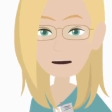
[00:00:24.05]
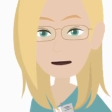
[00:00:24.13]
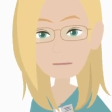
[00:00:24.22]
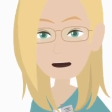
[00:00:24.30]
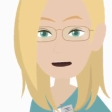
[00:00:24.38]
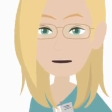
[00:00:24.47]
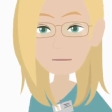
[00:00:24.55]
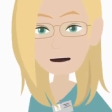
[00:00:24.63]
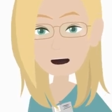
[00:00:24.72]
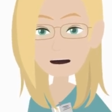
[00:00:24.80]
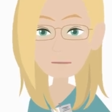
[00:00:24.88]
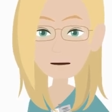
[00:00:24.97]
to decide
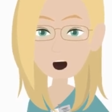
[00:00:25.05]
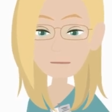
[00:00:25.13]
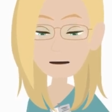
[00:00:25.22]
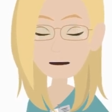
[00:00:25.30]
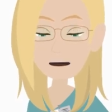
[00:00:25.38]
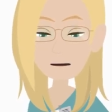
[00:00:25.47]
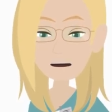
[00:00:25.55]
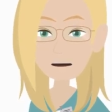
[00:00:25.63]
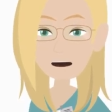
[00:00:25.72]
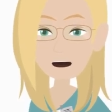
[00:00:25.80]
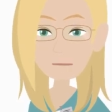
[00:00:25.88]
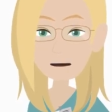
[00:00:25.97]
how much insulin
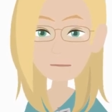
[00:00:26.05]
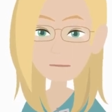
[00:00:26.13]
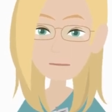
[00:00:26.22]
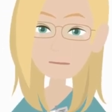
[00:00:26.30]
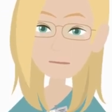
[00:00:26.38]
to deliver.